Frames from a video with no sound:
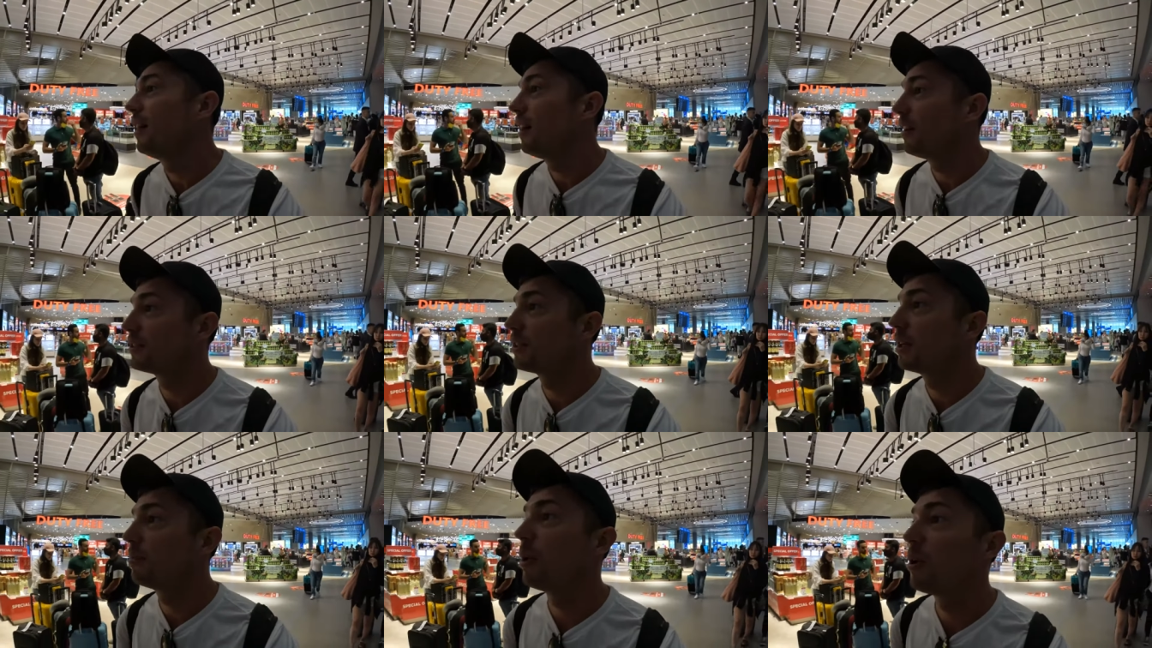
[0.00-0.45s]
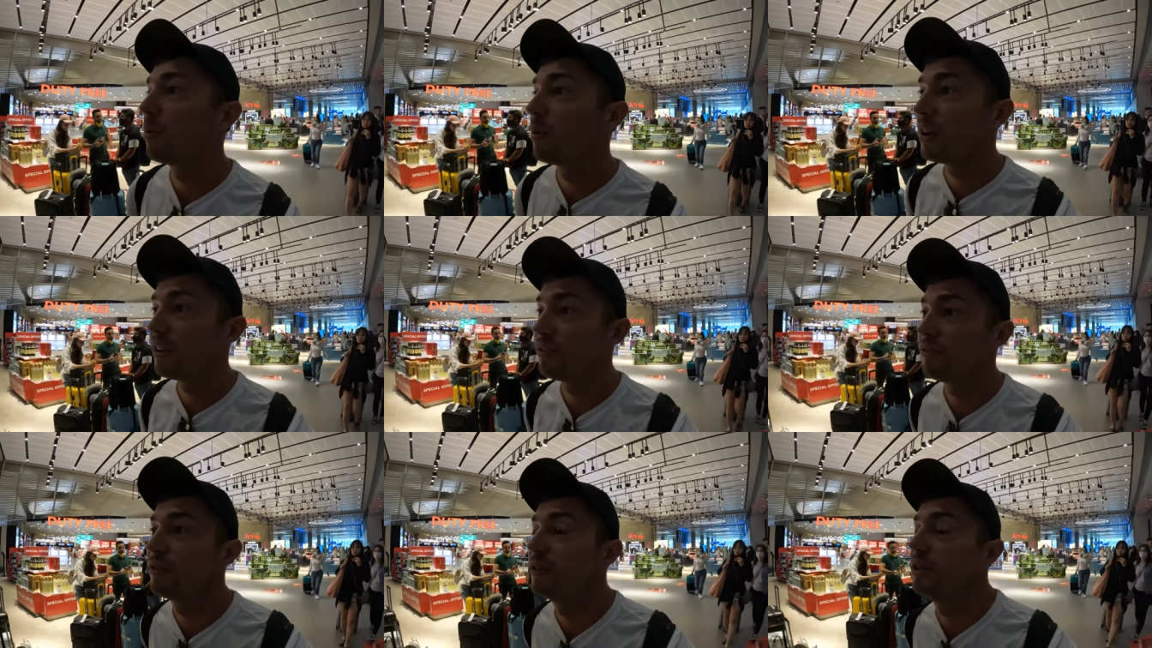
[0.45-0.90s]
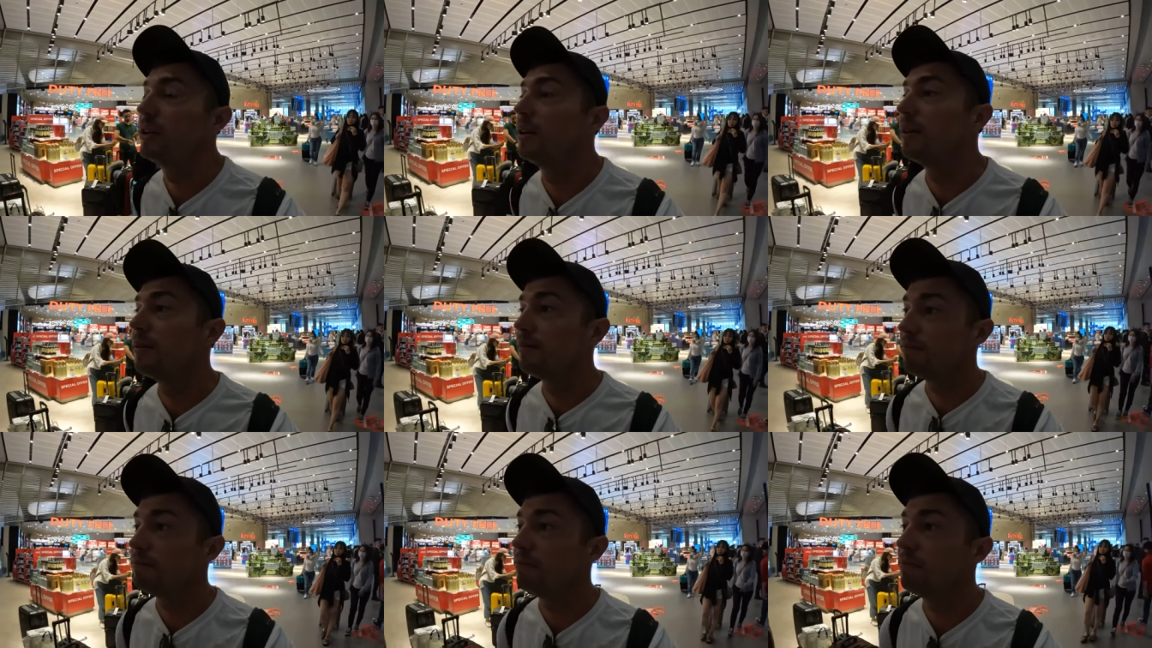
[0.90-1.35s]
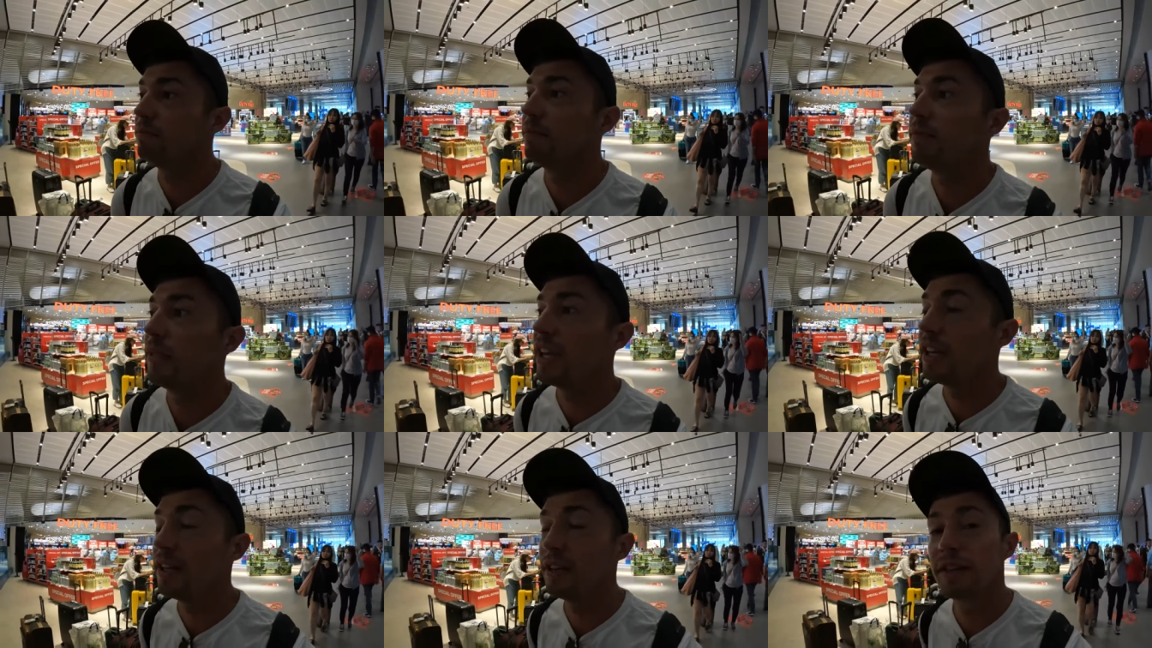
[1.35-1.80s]
I was on my way from
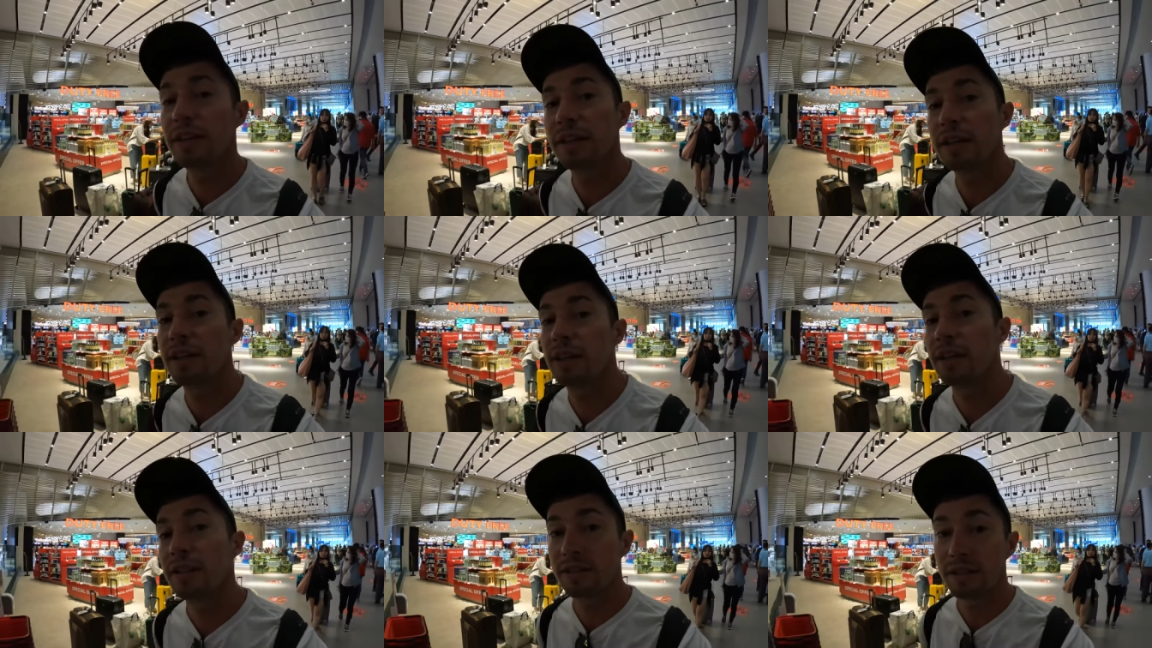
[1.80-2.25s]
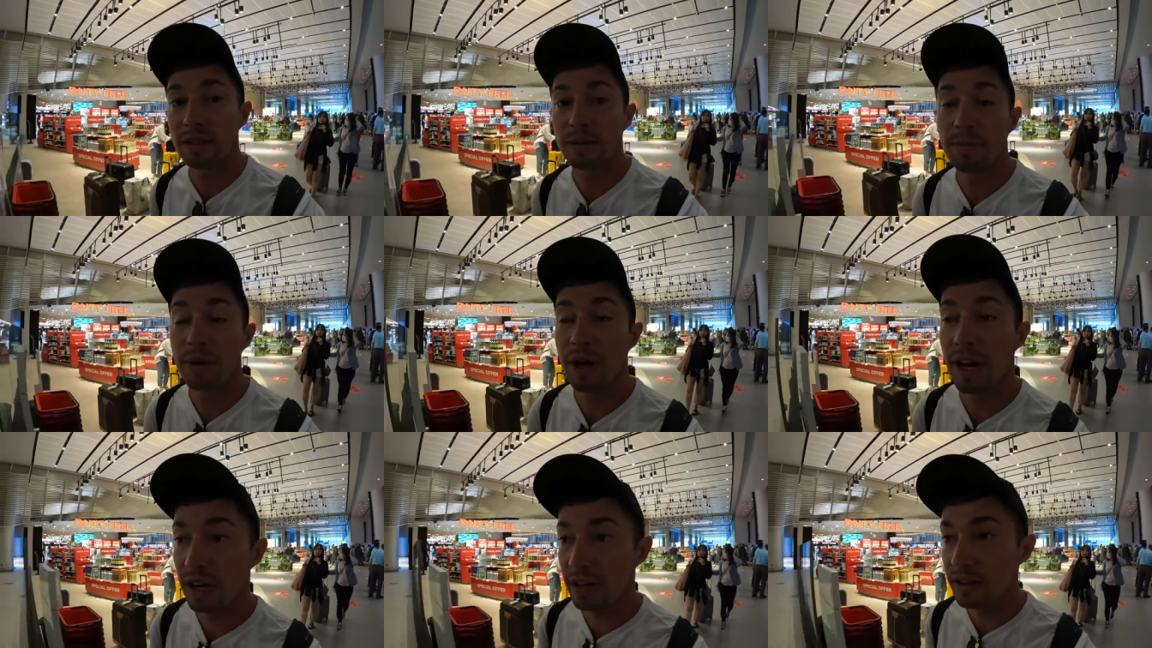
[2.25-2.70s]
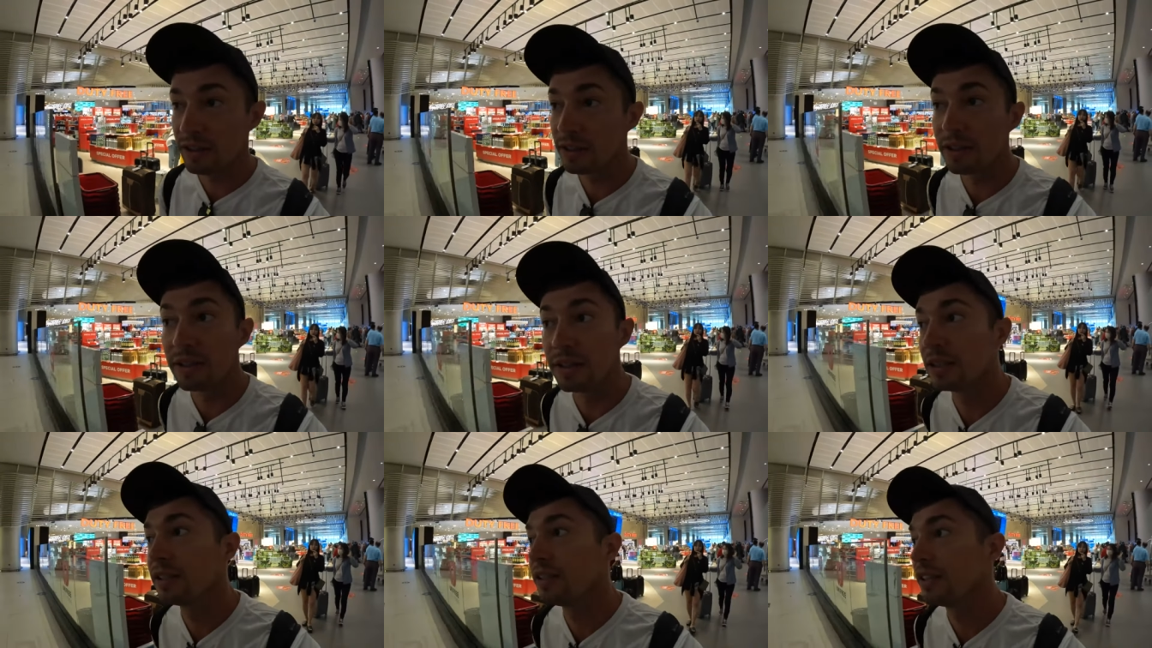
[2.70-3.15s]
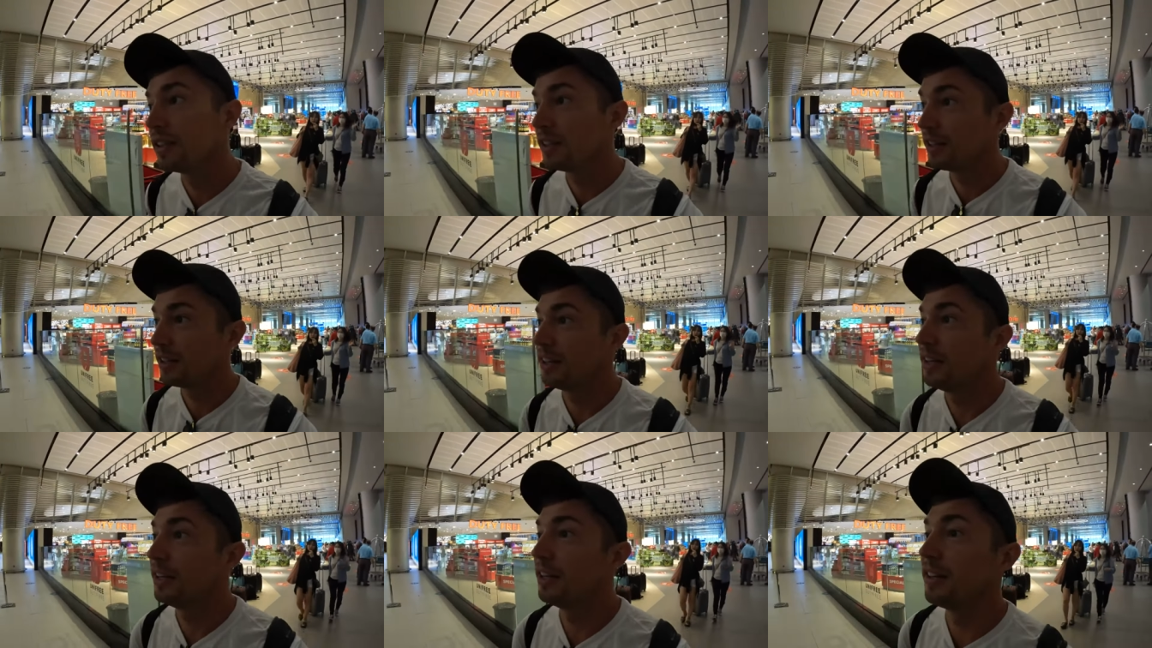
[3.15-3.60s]
India to Paris
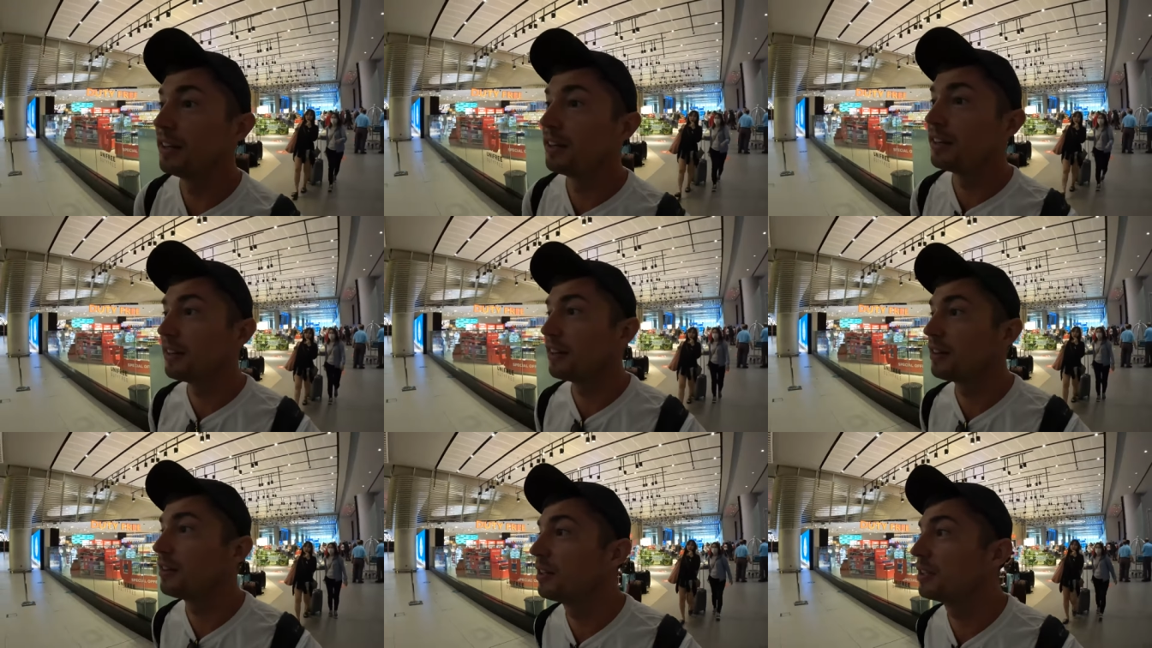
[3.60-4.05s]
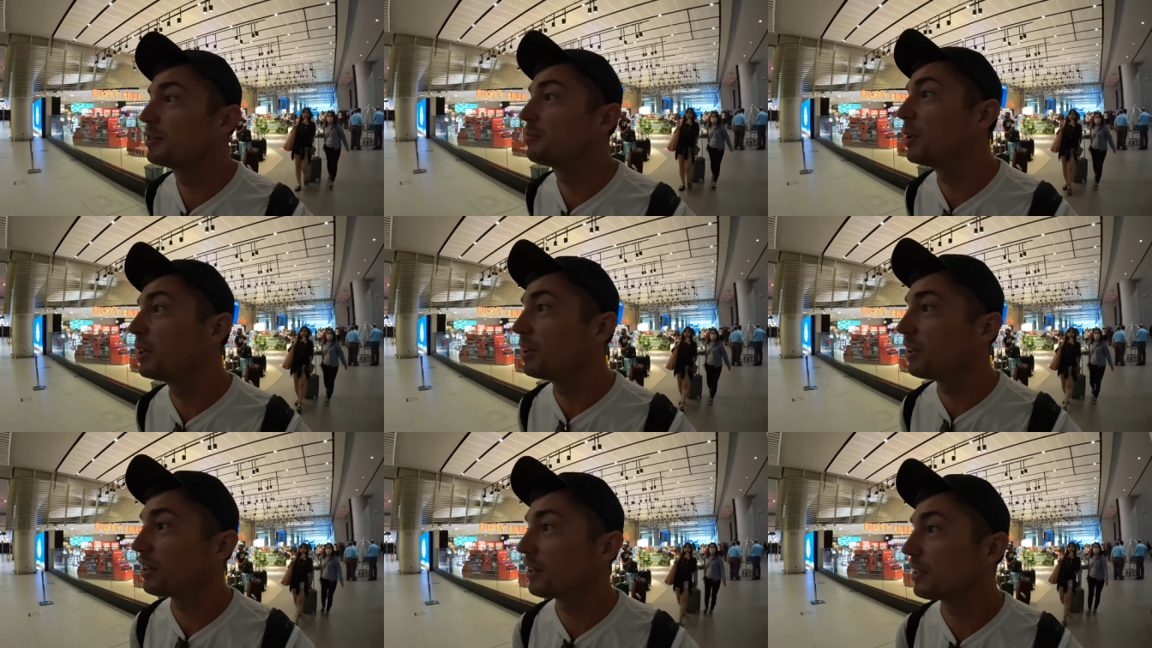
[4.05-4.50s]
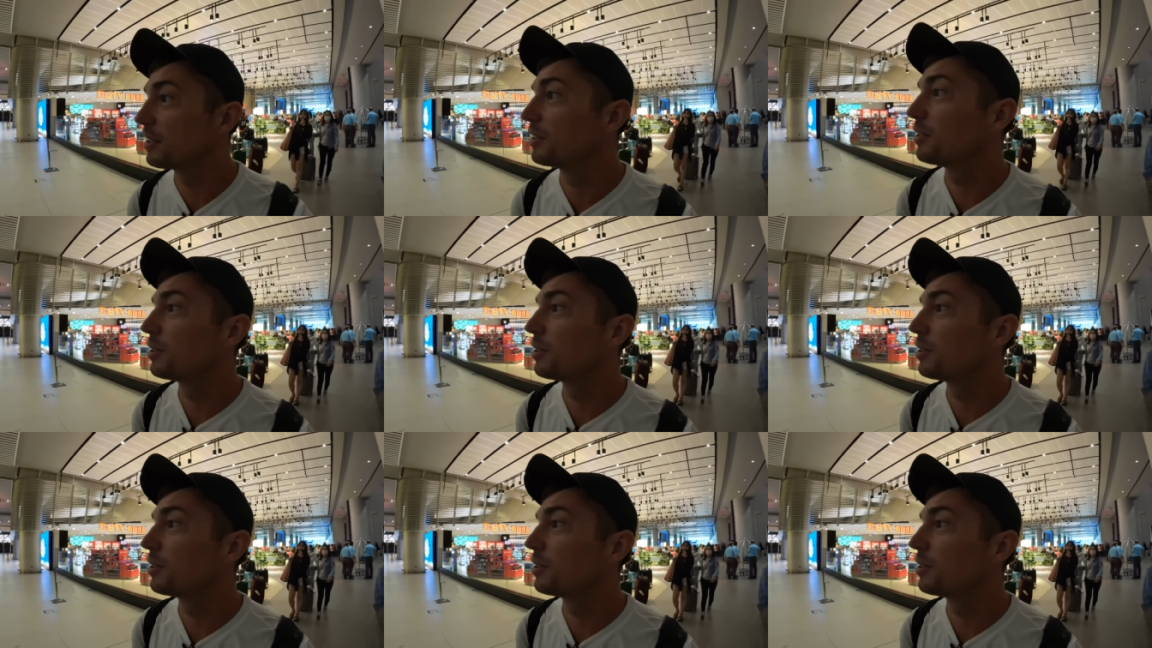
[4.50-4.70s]
and I lost my luggage.